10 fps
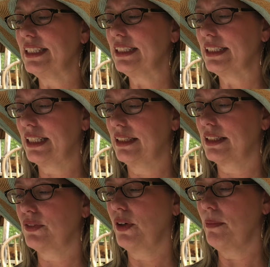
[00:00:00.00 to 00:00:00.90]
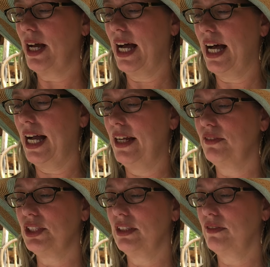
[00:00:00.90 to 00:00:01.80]
distance from the hive
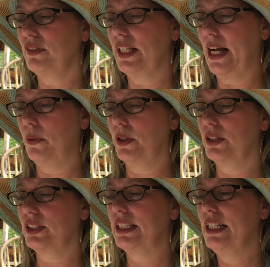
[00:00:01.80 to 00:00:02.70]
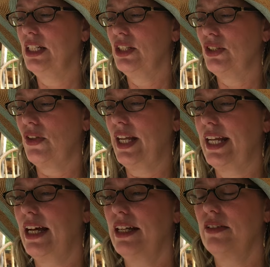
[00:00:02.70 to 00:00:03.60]
to the flowers. So they
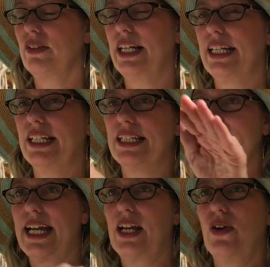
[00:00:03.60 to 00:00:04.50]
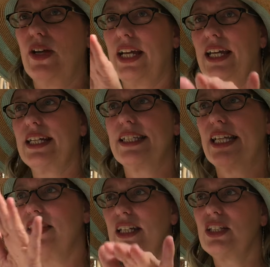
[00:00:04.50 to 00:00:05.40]
kind of like say, okay, it's
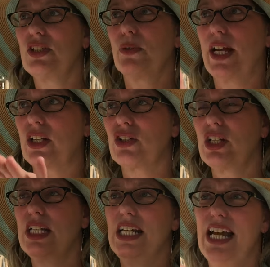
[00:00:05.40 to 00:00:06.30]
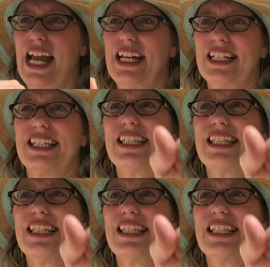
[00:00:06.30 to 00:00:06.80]
in this direction and it's